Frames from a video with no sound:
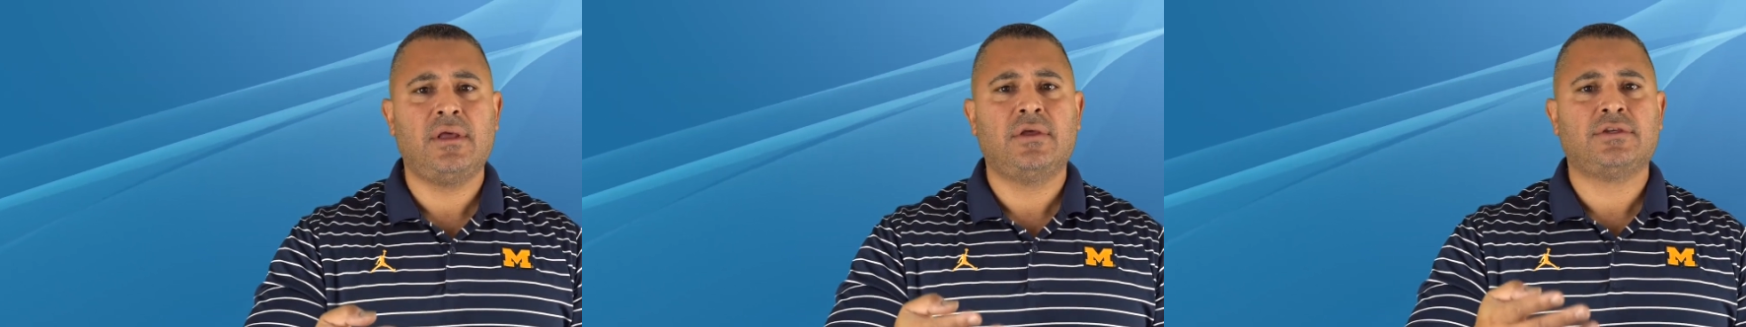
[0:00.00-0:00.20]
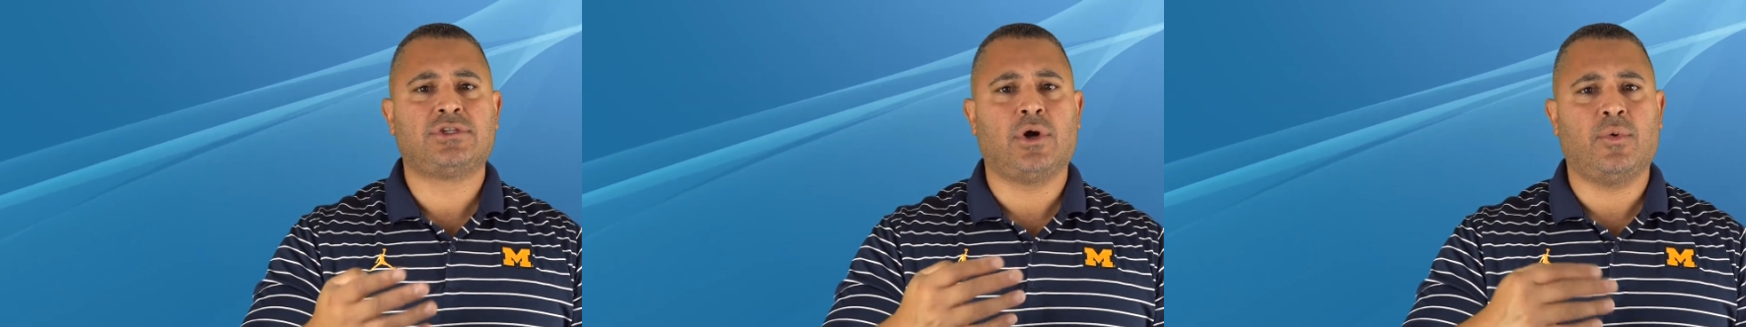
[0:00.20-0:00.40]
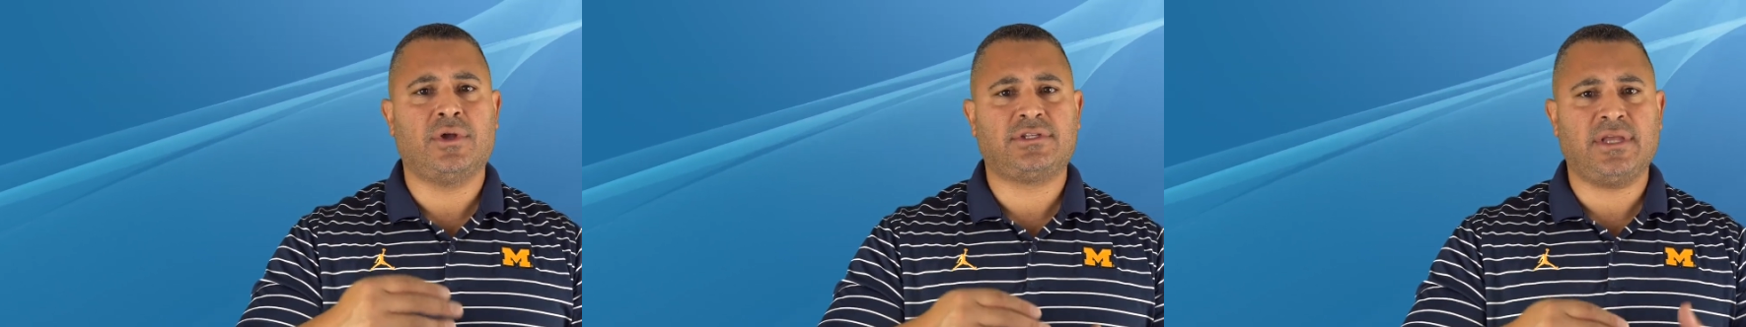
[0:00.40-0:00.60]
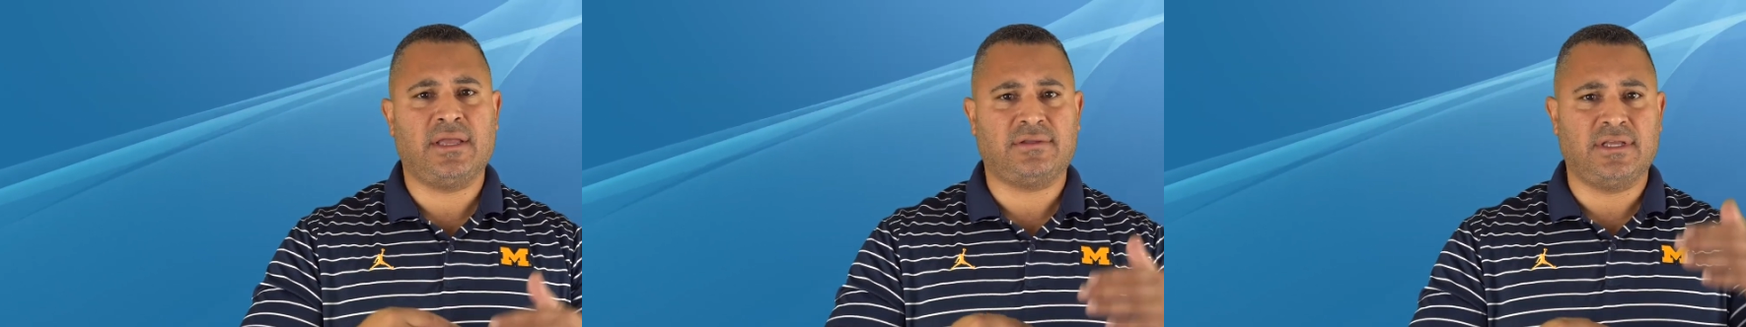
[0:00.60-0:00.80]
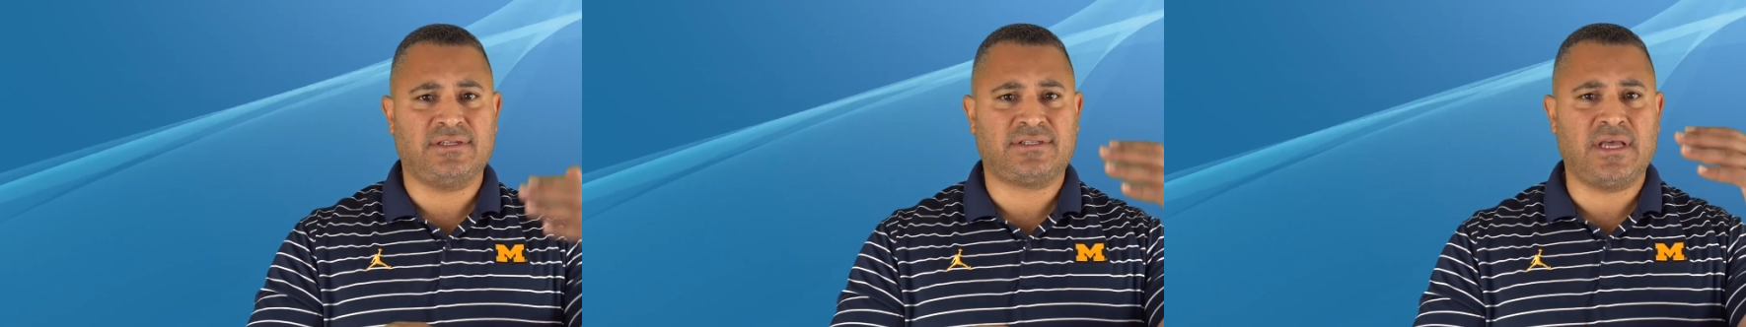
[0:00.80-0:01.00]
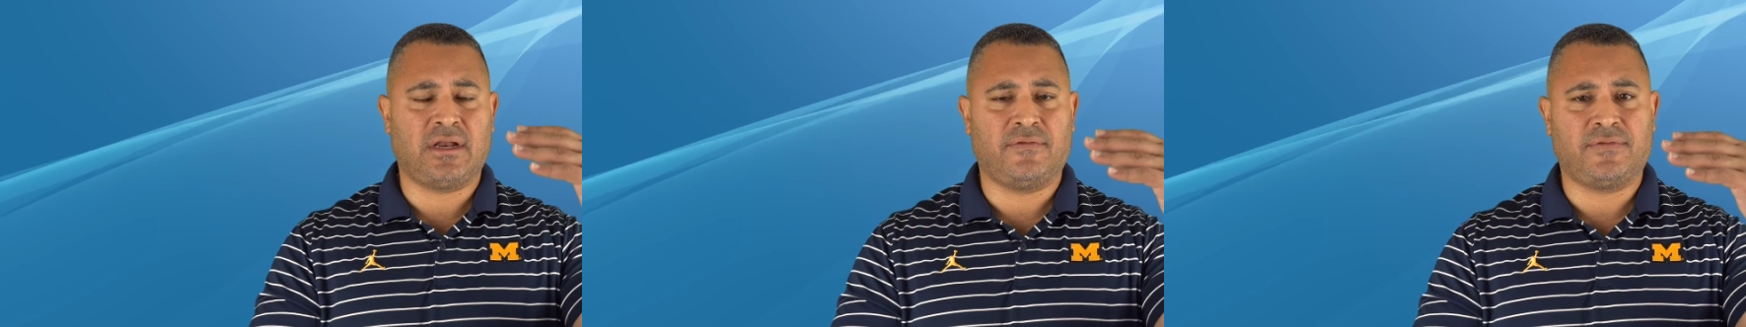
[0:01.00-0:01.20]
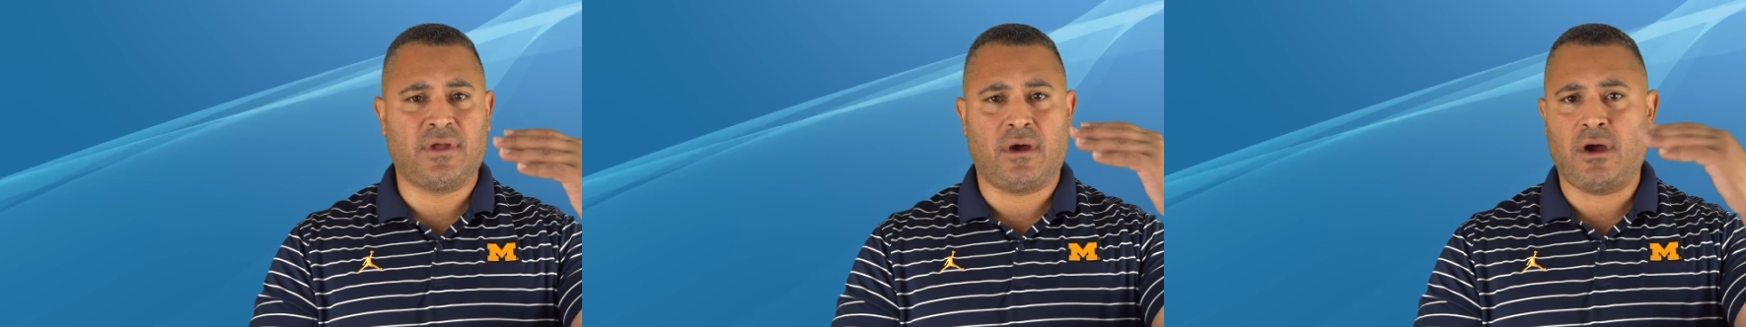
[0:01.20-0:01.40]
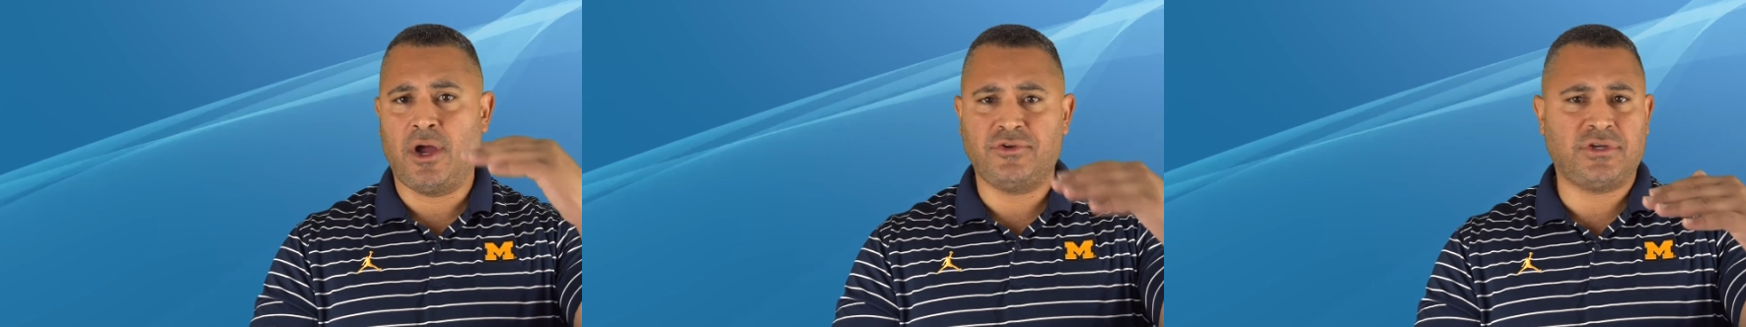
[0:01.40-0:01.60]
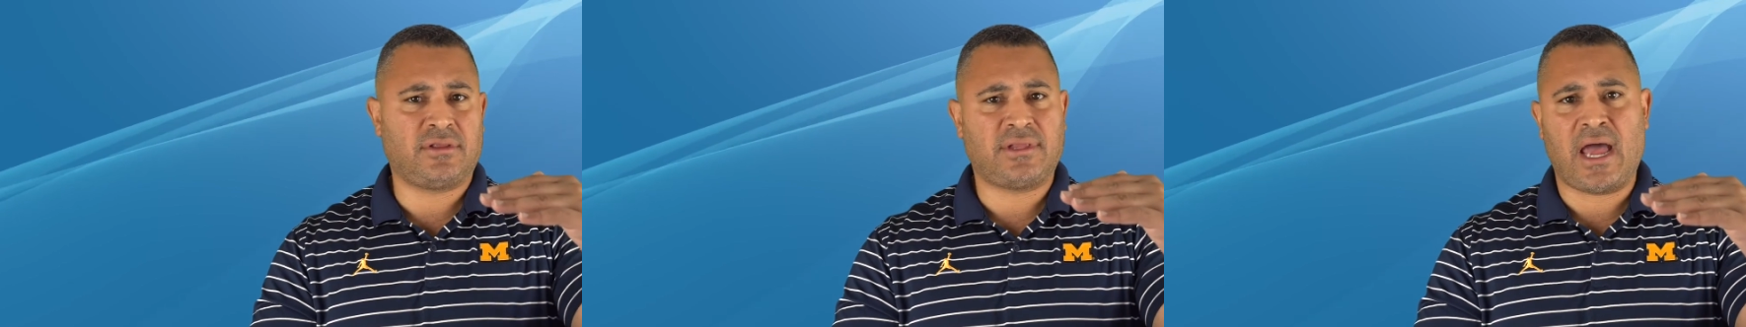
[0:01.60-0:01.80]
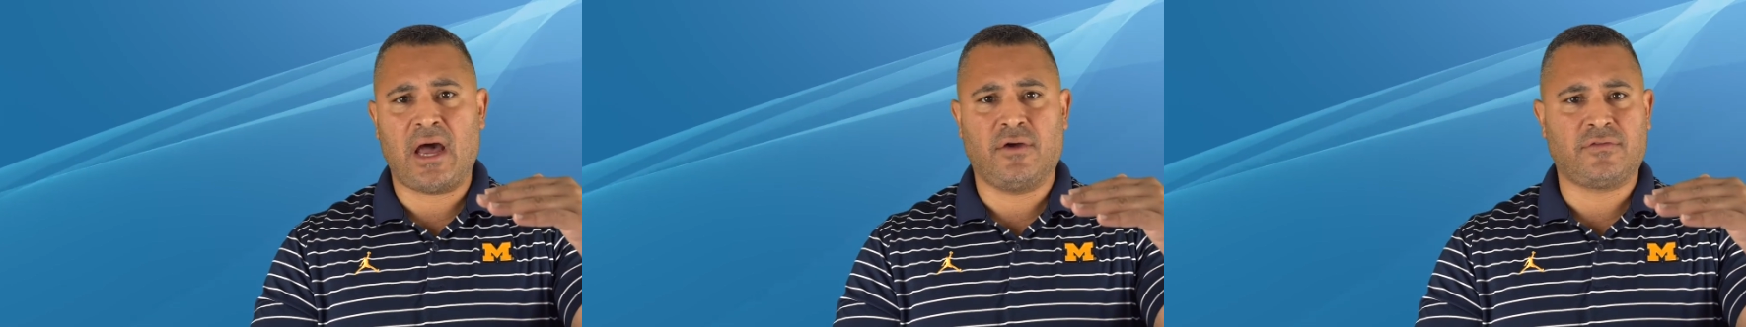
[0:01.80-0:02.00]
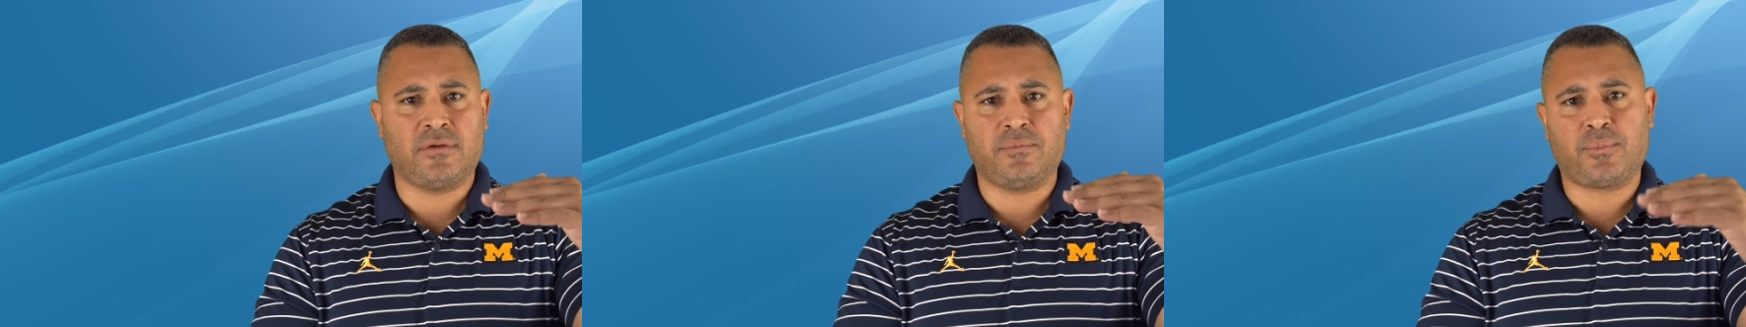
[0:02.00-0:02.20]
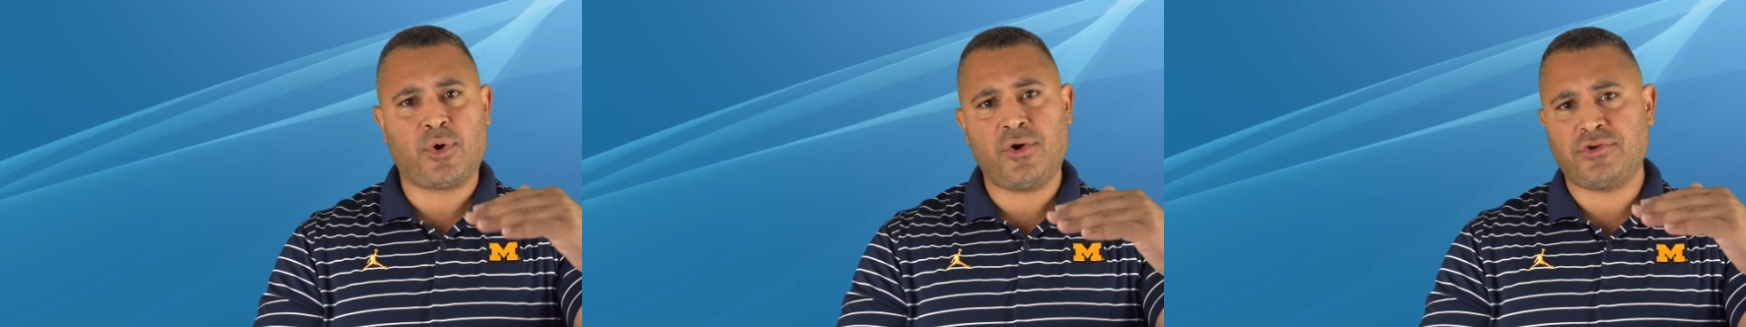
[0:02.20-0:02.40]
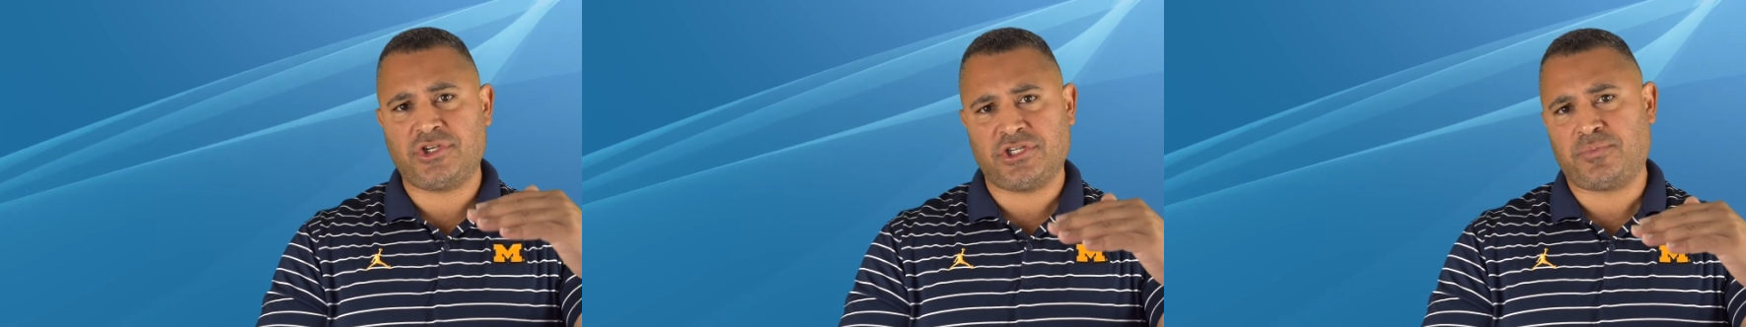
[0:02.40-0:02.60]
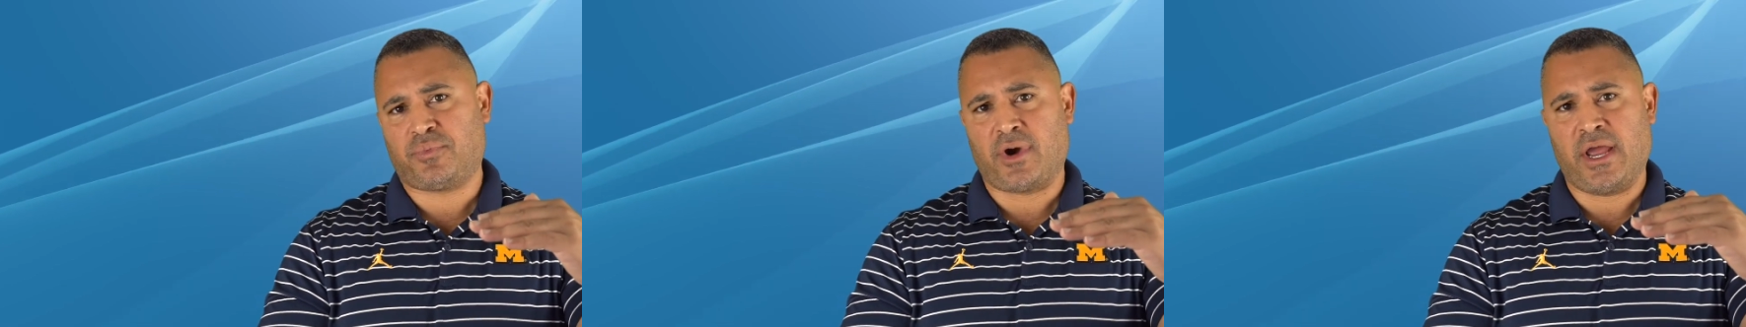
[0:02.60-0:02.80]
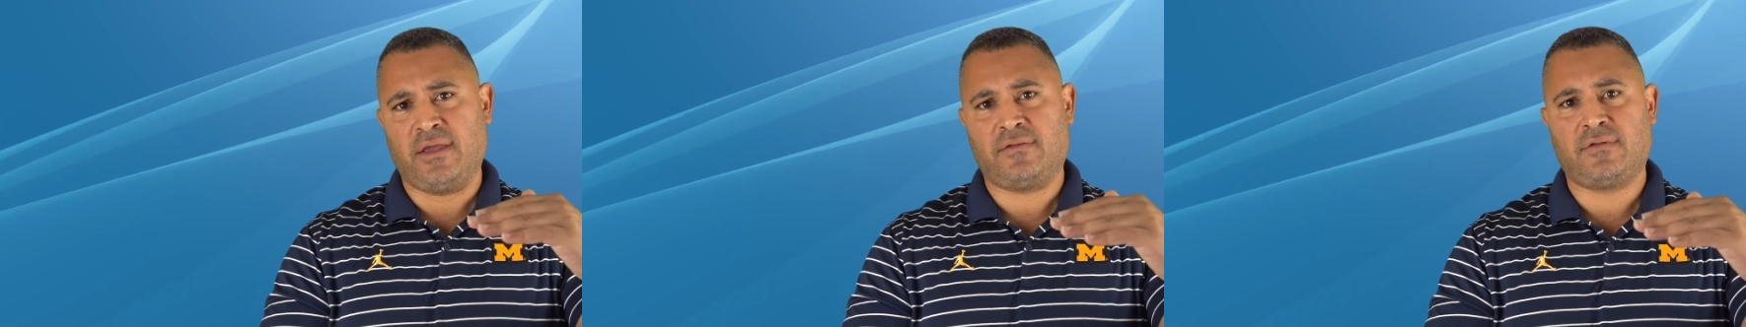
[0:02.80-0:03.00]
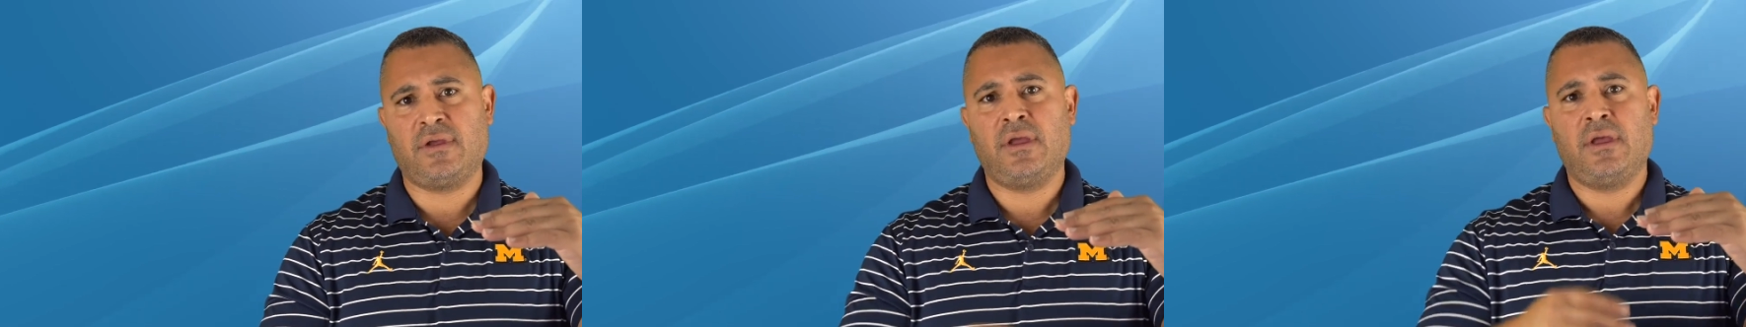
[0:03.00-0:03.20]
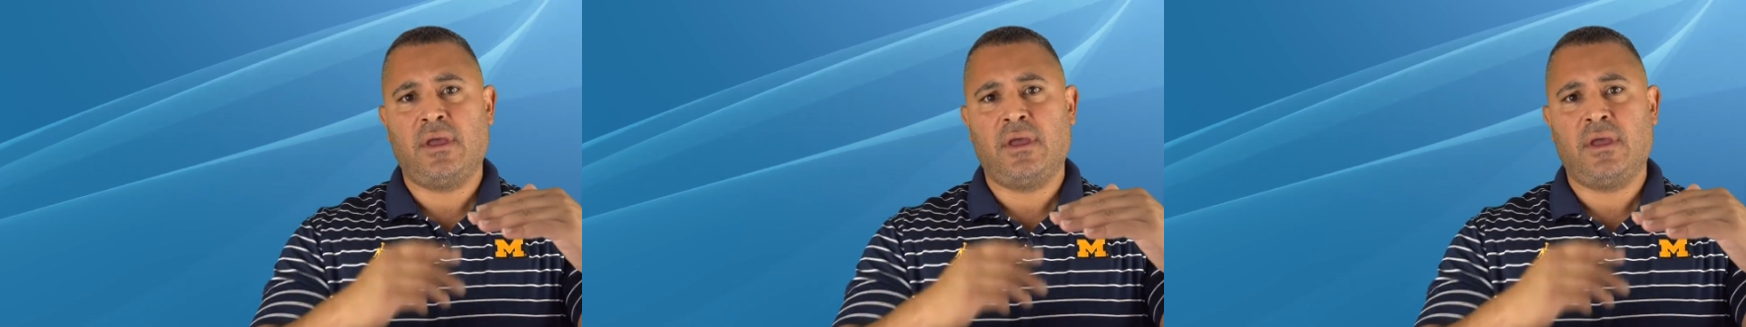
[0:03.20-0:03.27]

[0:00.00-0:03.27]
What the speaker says: So it's instead of the $100,000 purchase price,